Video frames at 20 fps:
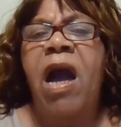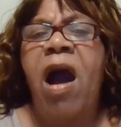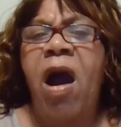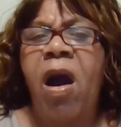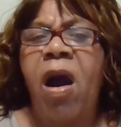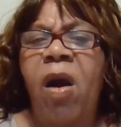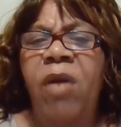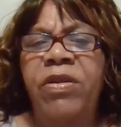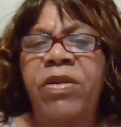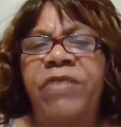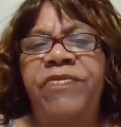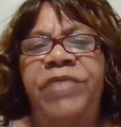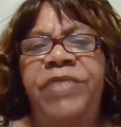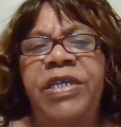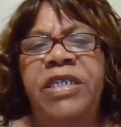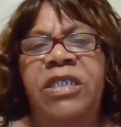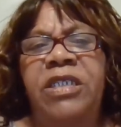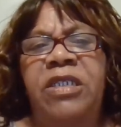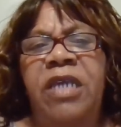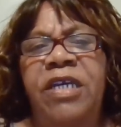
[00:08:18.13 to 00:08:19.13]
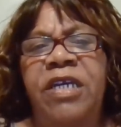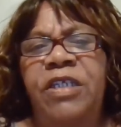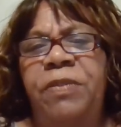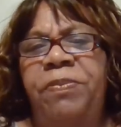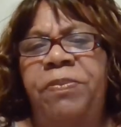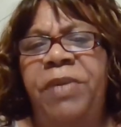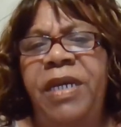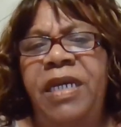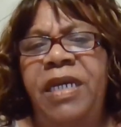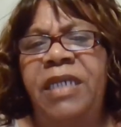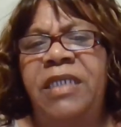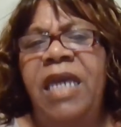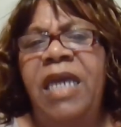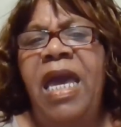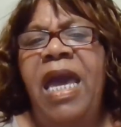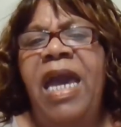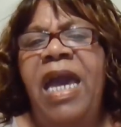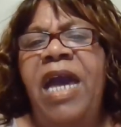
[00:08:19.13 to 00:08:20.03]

All of this takes place